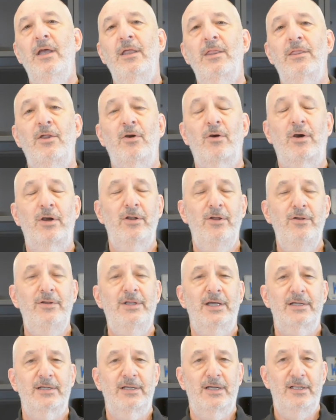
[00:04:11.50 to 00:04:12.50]
There are new
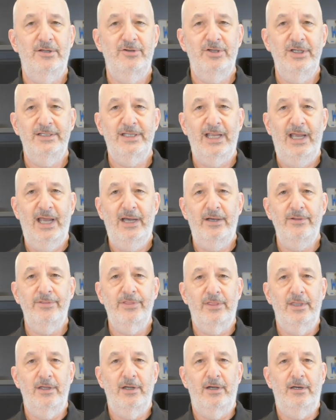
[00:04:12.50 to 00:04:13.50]
technologies
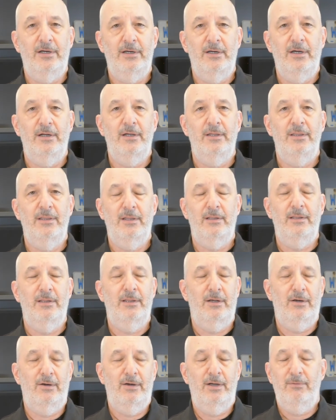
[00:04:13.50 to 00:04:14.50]
out there
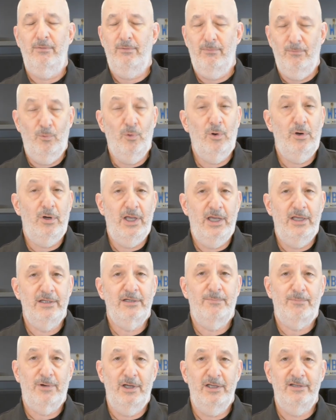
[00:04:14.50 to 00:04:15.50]
that were
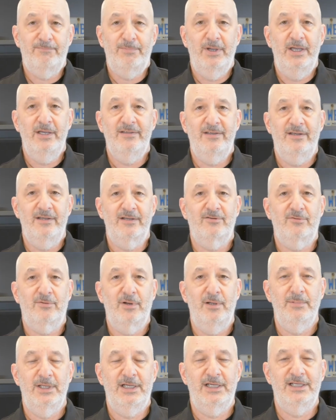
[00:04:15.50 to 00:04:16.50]
enterprise-based and
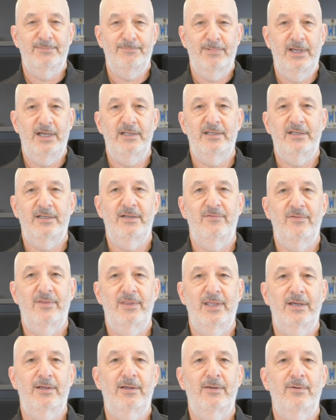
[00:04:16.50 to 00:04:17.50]
extremely expensive
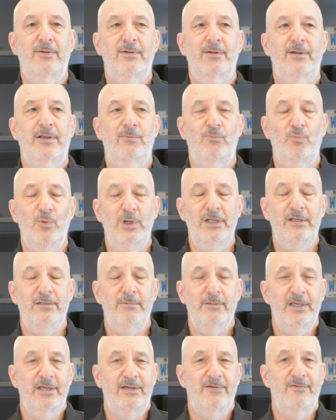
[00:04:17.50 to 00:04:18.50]
that can
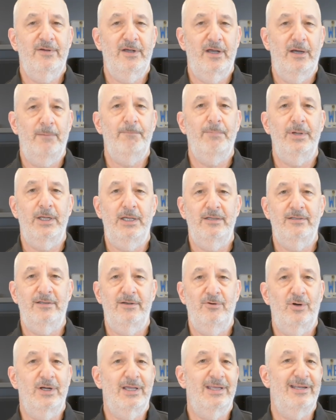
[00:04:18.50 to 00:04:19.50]
reasonably give companies
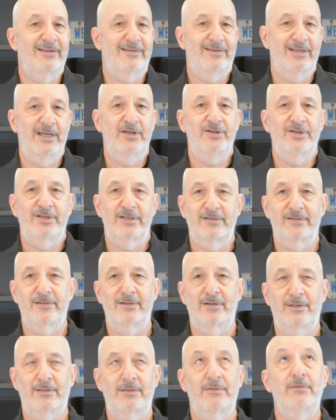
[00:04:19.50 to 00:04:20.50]
and organizations
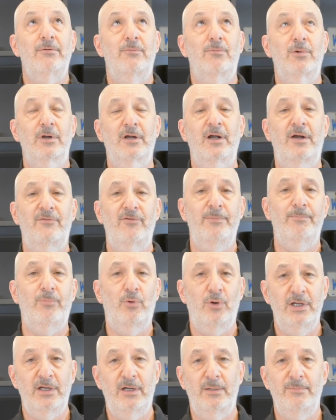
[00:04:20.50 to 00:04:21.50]
an recovery
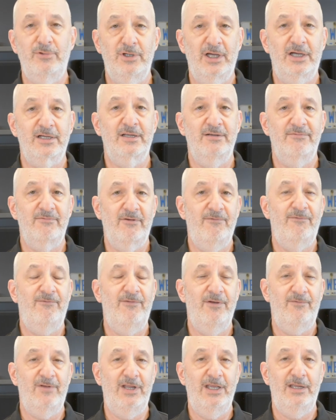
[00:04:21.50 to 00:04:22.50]
point objective of
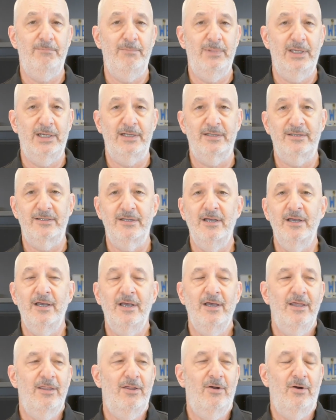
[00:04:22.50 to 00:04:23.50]
15 minutes.
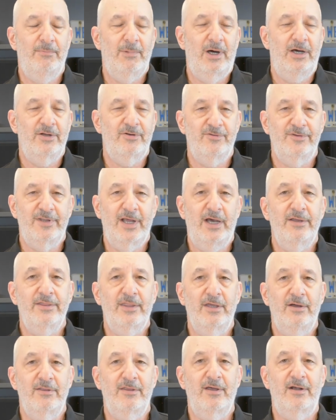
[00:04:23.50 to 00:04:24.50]
There are modules out
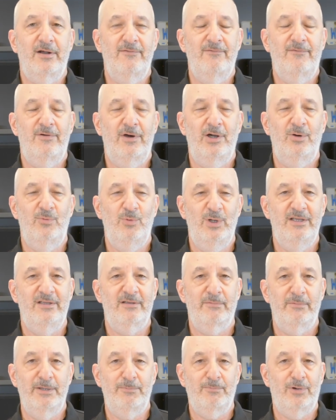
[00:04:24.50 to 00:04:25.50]
there that are very
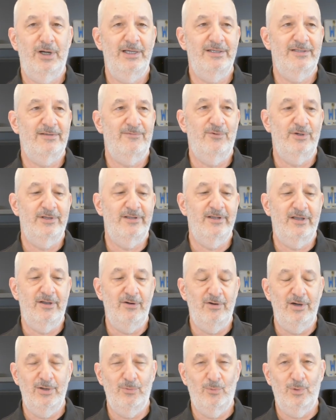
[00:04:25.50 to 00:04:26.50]
reasonably priced for
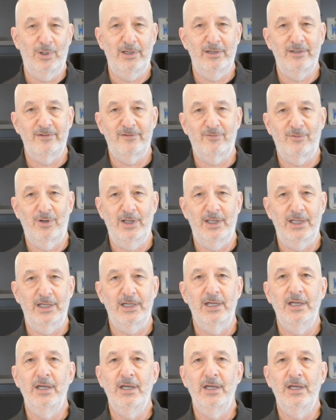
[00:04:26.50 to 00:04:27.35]
security awareness training.